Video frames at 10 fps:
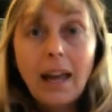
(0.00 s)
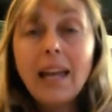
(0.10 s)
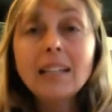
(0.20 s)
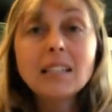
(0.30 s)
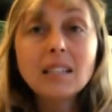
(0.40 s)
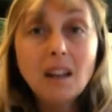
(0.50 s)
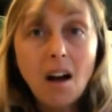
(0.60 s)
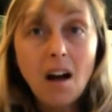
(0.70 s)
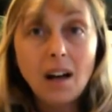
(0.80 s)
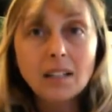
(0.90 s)
It's
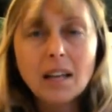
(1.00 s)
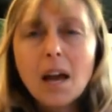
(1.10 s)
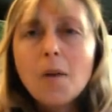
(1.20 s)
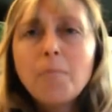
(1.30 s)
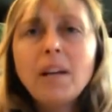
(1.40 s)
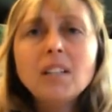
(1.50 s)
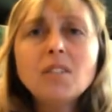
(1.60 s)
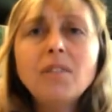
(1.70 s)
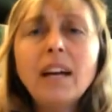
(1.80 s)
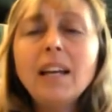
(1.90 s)
not.
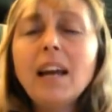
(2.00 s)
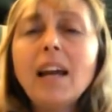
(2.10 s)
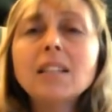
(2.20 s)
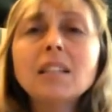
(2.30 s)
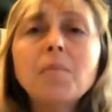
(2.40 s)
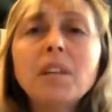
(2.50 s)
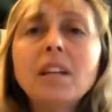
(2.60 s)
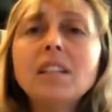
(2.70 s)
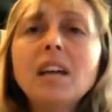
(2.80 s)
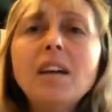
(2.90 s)
Pennsylvania has some of
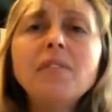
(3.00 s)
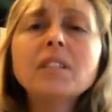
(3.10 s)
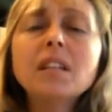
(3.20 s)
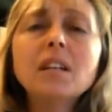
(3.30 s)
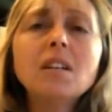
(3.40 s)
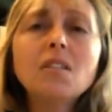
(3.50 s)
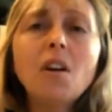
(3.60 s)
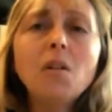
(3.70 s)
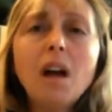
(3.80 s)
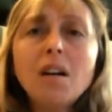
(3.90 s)
the toughest gun
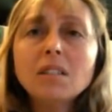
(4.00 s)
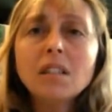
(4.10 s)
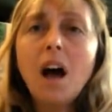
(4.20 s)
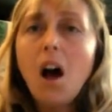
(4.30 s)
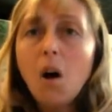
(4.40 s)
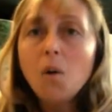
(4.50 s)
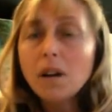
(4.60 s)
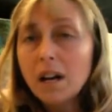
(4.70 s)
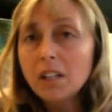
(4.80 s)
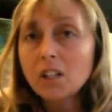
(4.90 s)
control laws in the whole
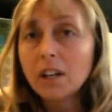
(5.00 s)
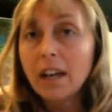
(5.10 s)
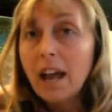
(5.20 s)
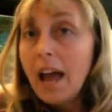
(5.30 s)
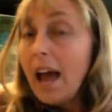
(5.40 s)
country.